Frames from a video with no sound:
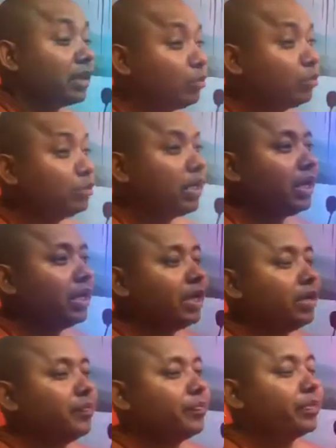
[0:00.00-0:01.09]
samudaya,
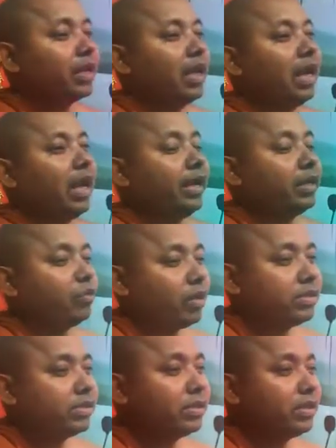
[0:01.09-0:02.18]
and
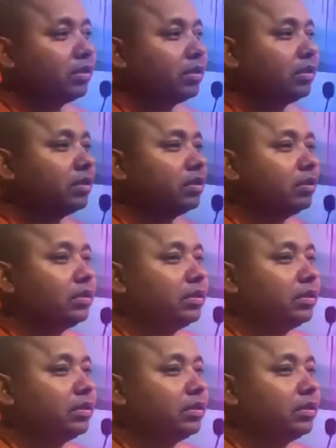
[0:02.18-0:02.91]
what is the